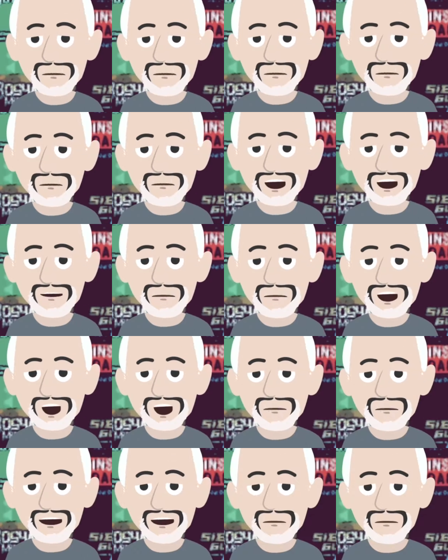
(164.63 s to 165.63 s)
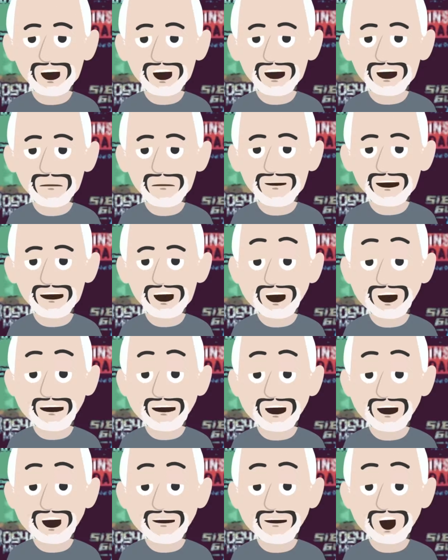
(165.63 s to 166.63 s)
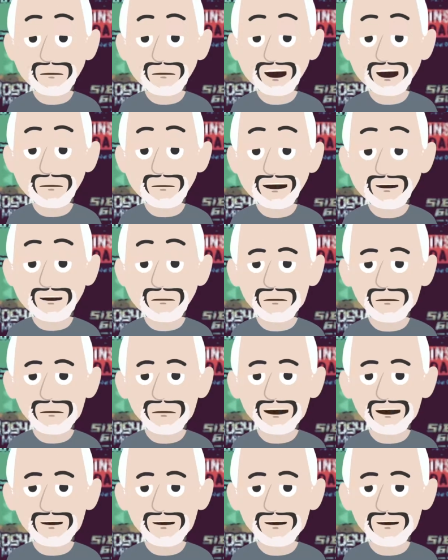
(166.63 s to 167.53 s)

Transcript: Let's say you fix that, then you had bandwidth issues. And